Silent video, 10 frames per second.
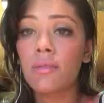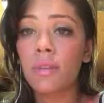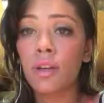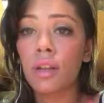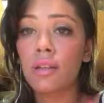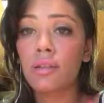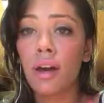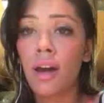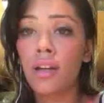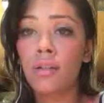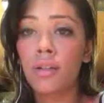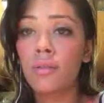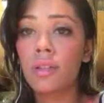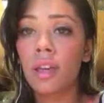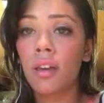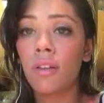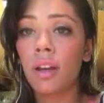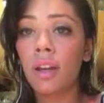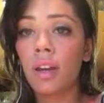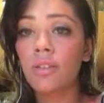but that's not how you're using it
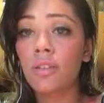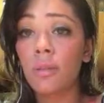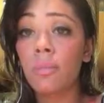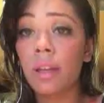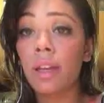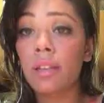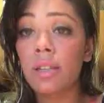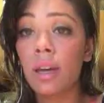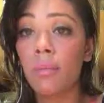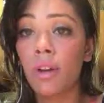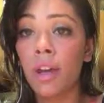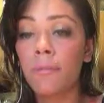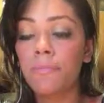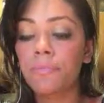right now, so you're playing dumb, right?